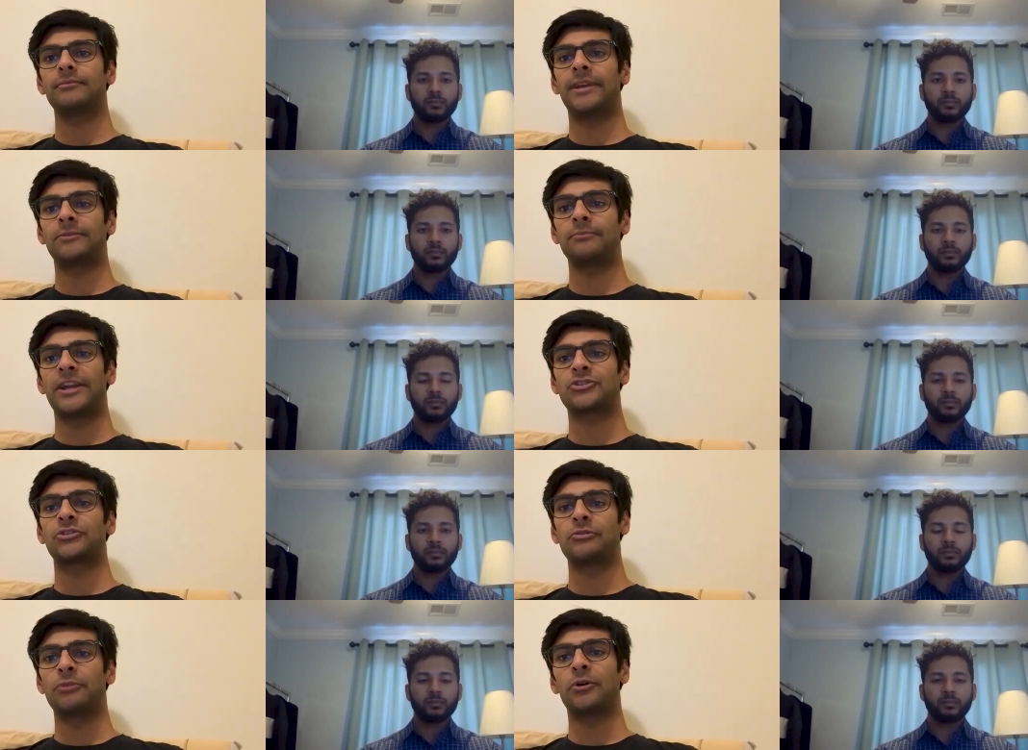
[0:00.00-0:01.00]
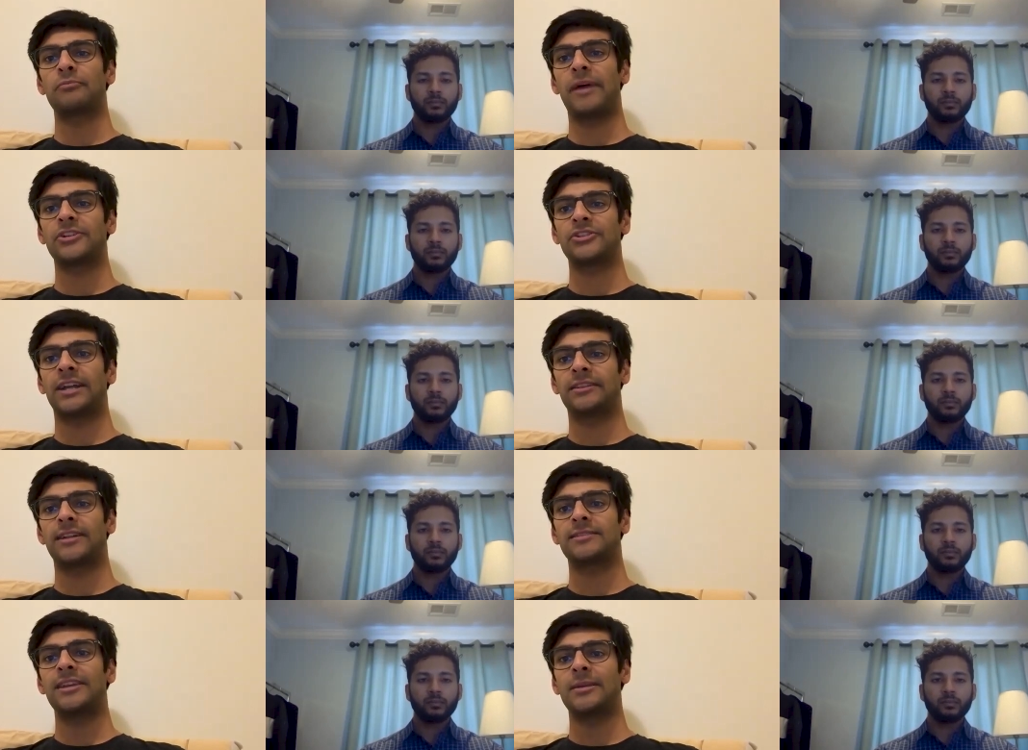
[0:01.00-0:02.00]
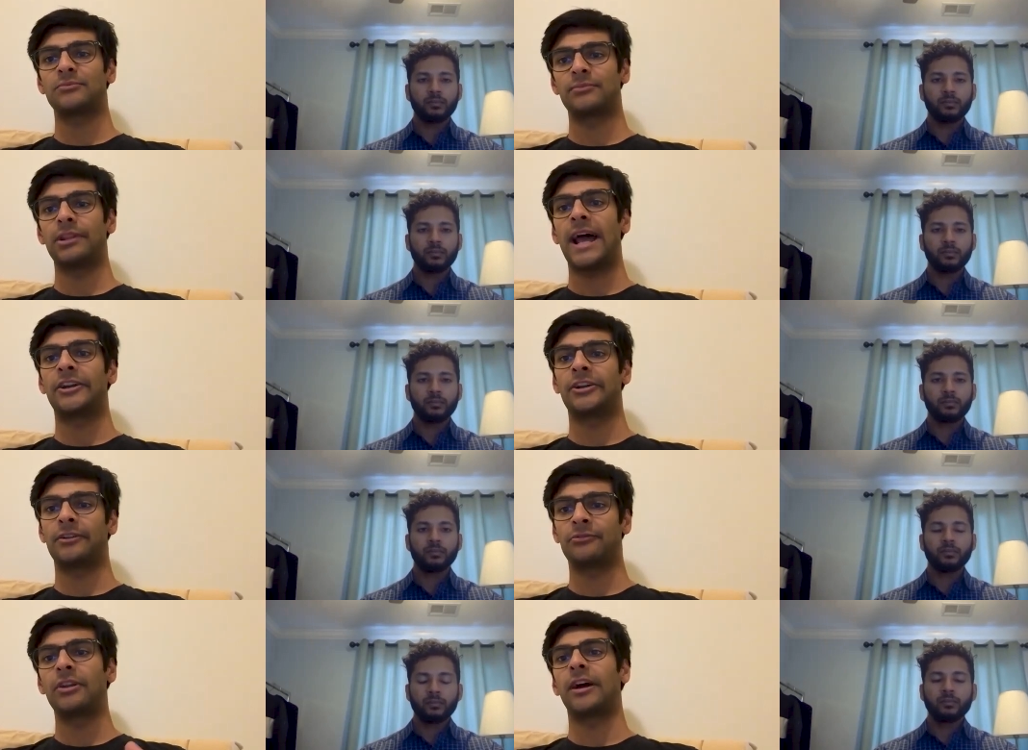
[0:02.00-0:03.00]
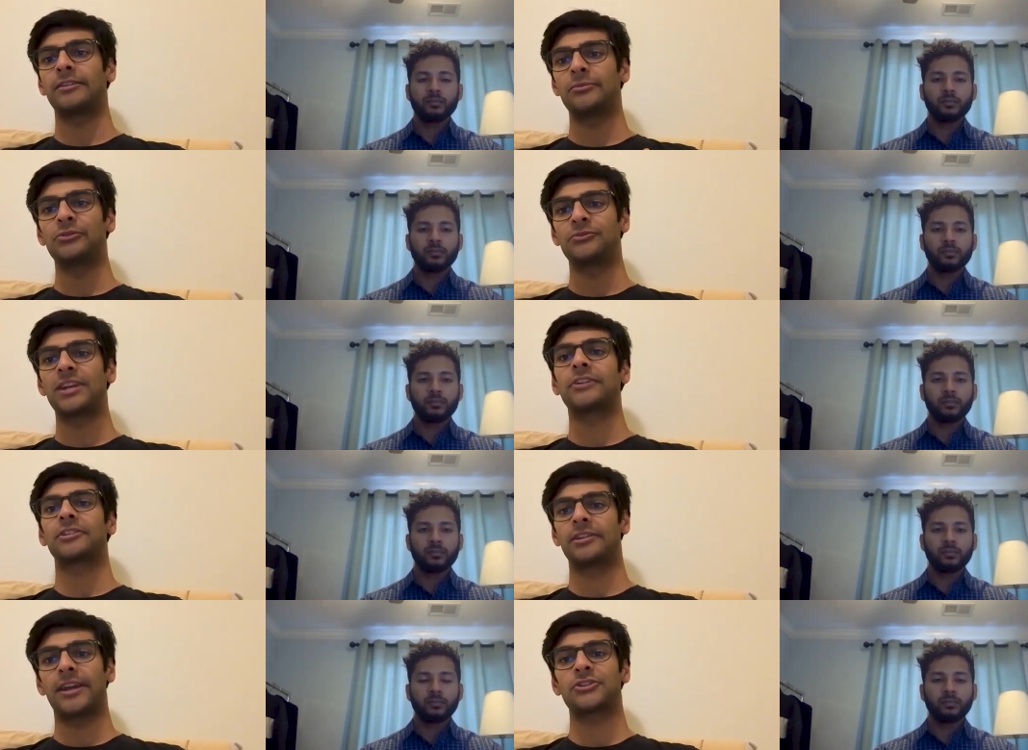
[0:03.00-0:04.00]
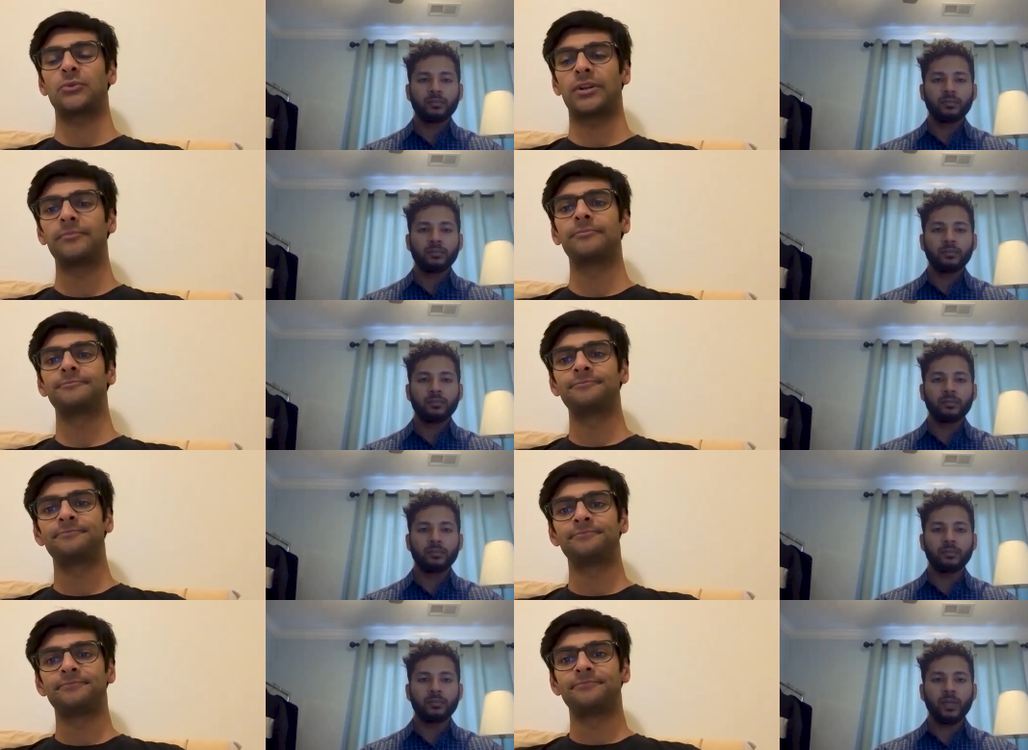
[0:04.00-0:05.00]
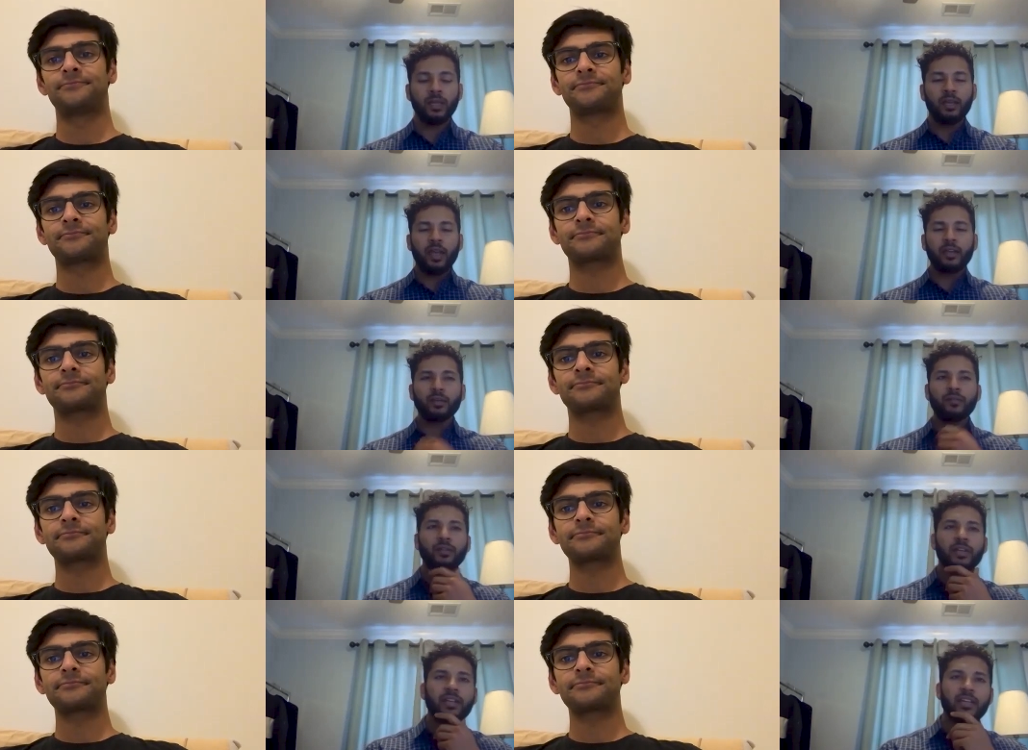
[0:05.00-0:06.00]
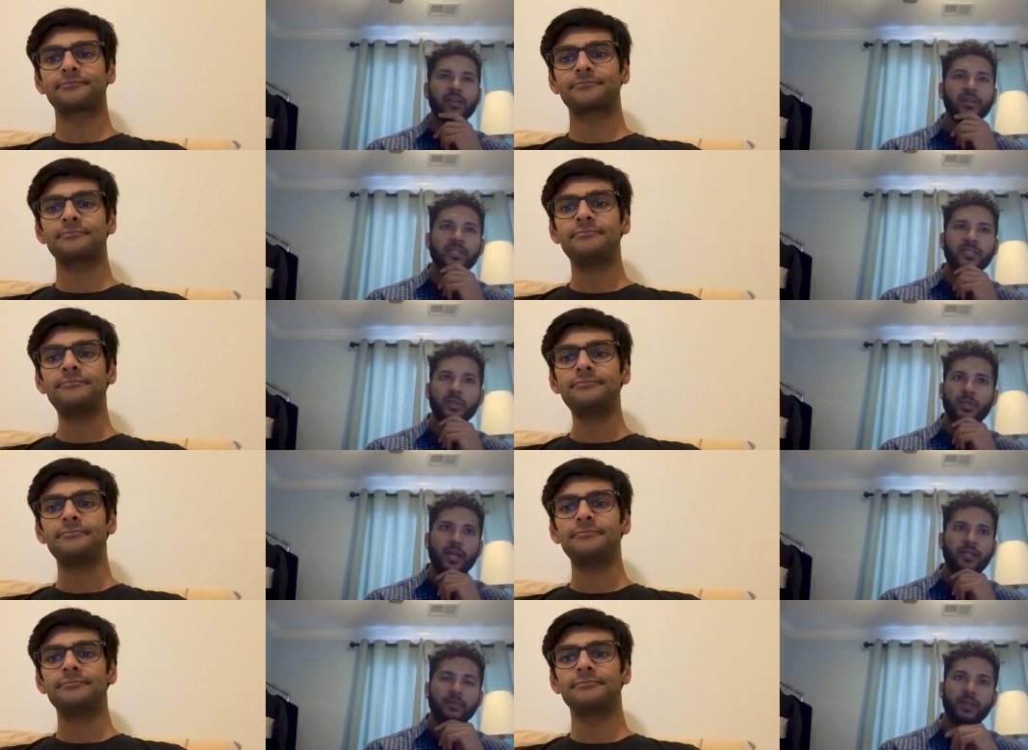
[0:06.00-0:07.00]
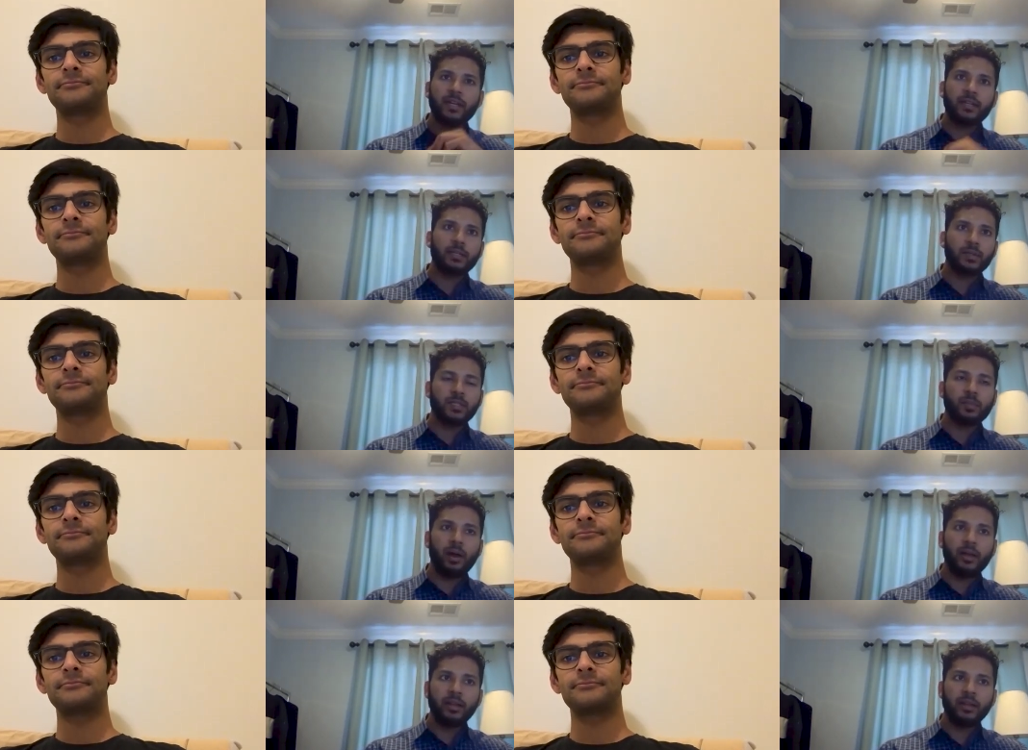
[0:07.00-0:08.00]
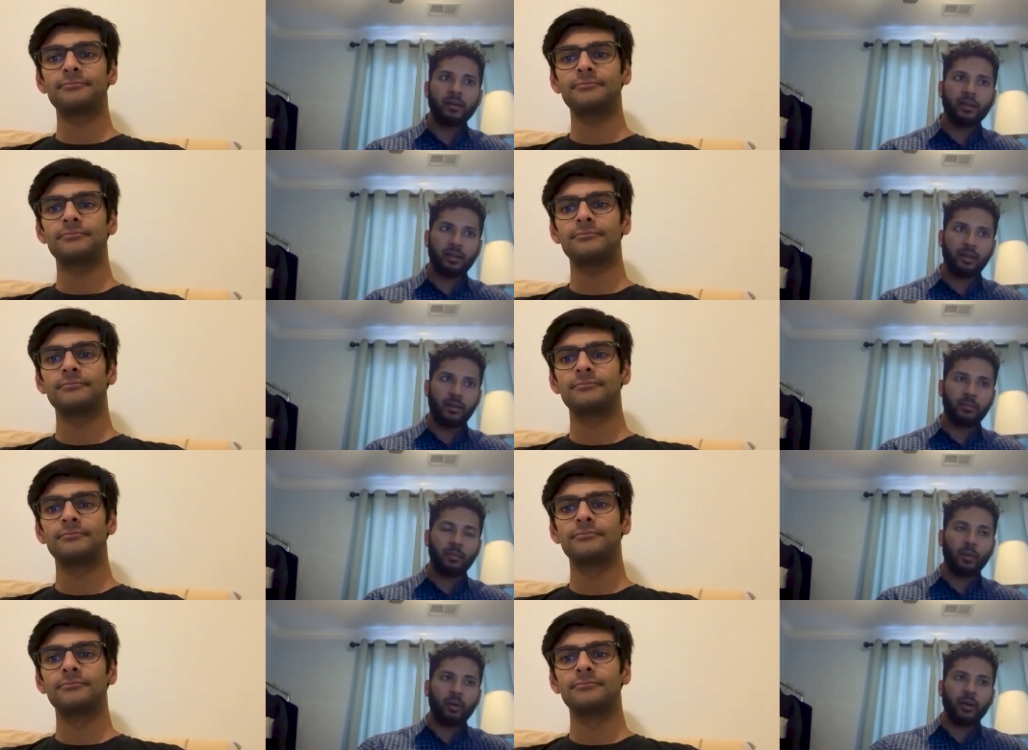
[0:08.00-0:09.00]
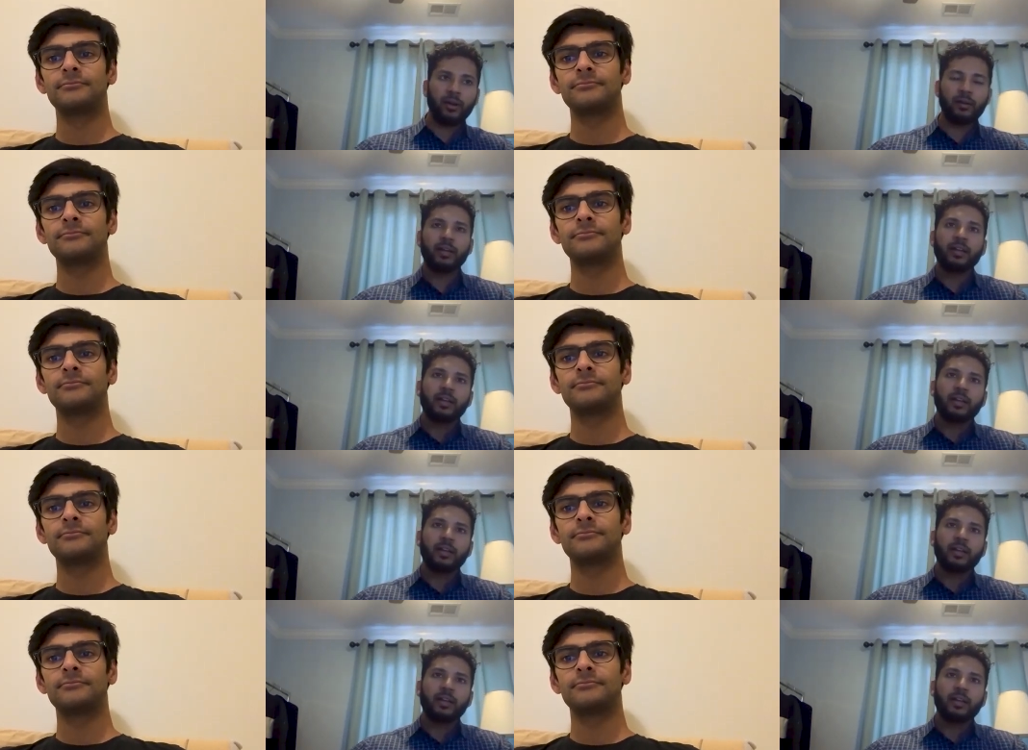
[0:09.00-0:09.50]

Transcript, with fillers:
Speaker 1: it makes sure you both match at that same ladder. If not, it moves down
Speaker 2: to the next one. Mm-hmm. And do you feel like it increases your chance of getting into a spot, um, or do